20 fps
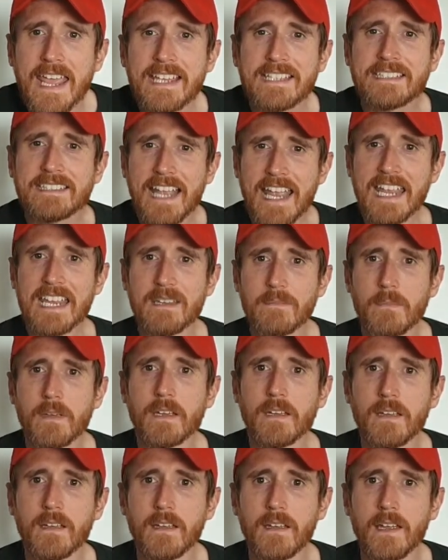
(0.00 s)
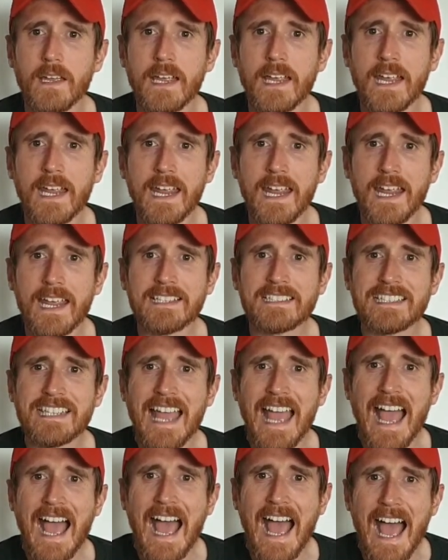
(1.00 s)
His name is
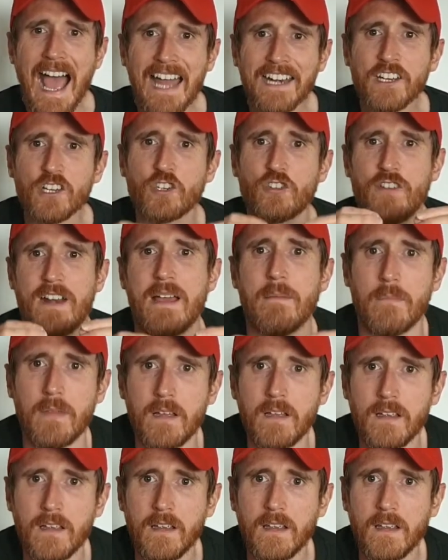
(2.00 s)
an anagram.